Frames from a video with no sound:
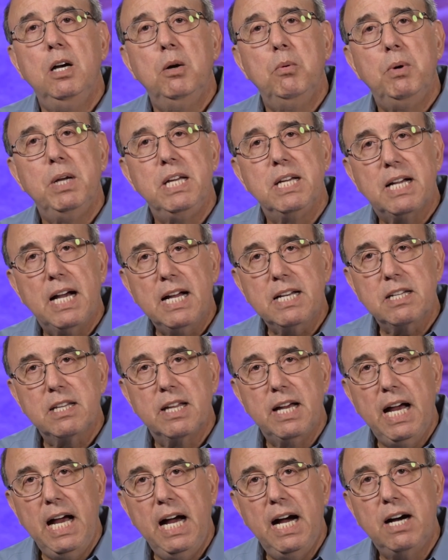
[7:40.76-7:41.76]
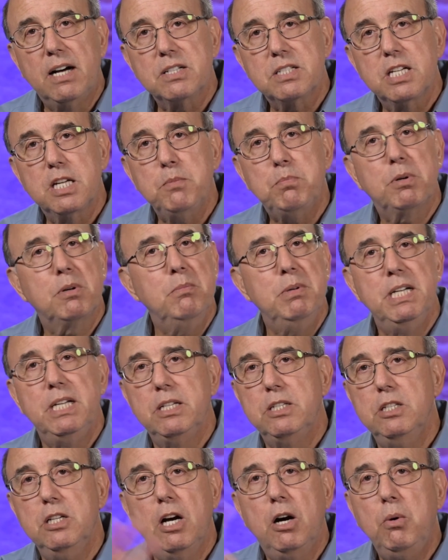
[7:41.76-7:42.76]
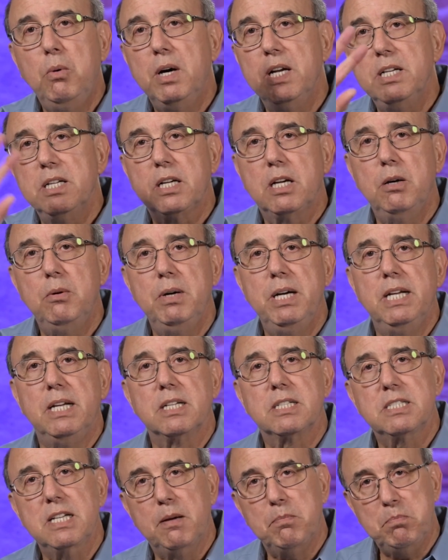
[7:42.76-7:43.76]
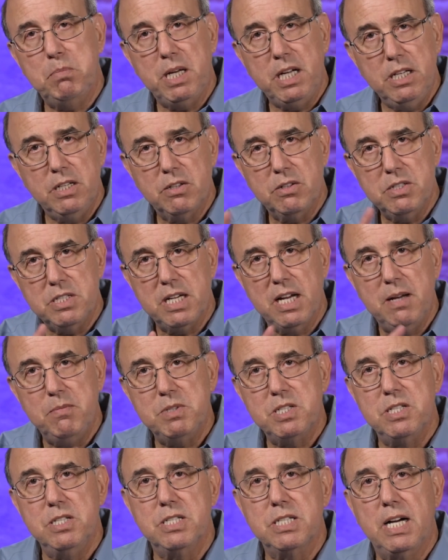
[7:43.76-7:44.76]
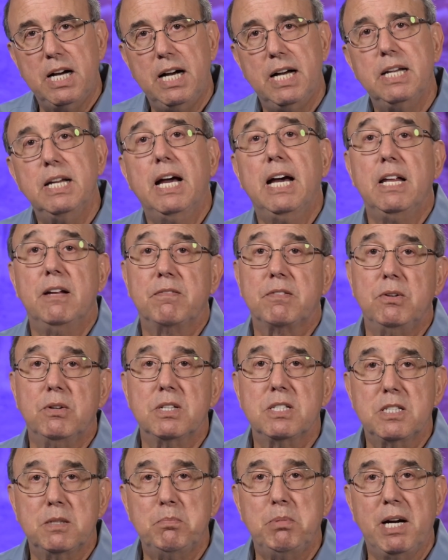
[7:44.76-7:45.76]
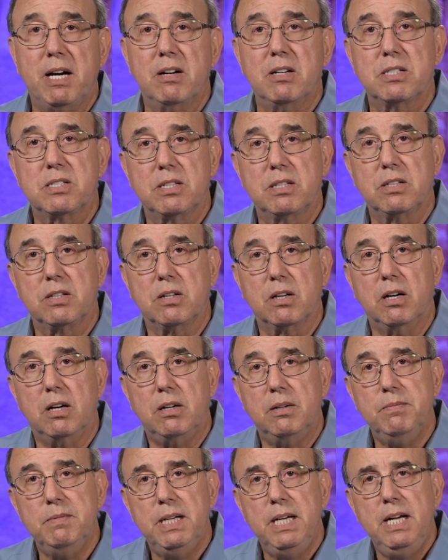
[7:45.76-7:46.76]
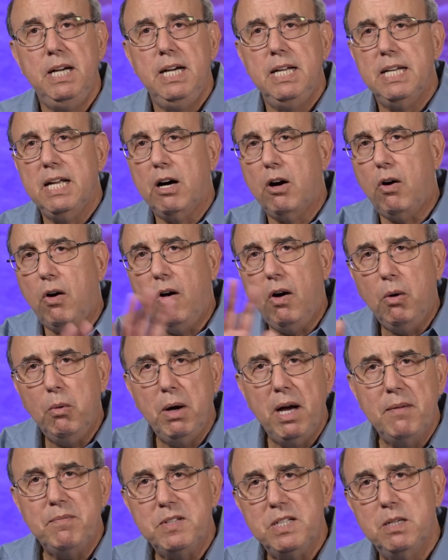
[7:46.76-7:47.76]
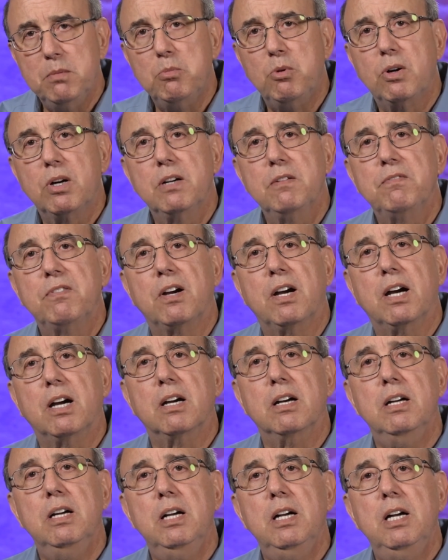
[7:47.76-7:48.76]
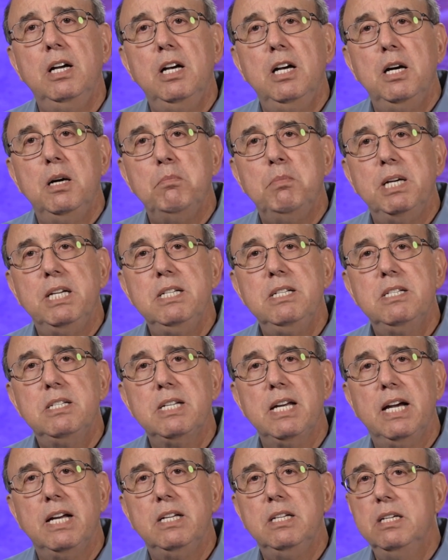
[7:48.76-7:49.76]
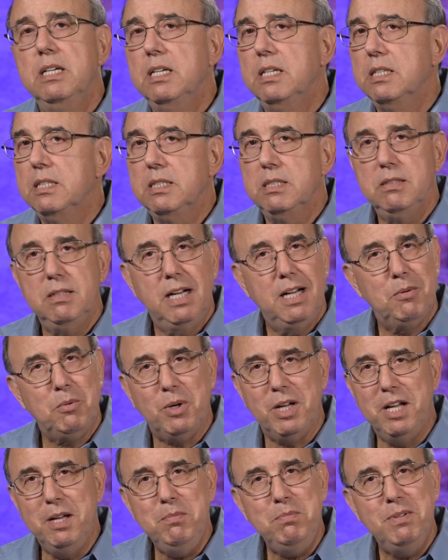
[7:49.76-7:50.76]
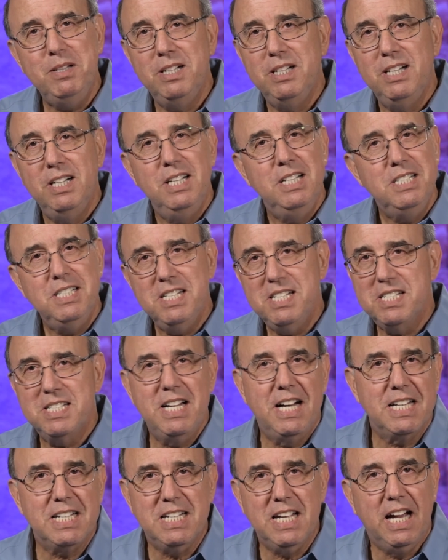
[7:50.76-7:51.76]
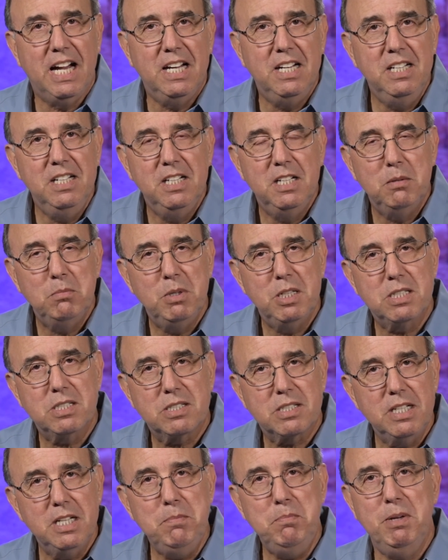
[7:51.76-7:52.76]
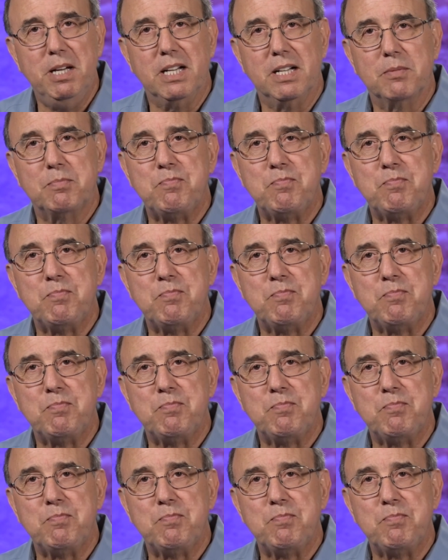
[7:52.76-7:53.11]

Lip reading: When he got to the house, he permitted no one to go in except Peter, James, and John, and of course the parents of the girl. Now all wept and mourned for her. But he said, do not weep. She is not dead, but sleeping.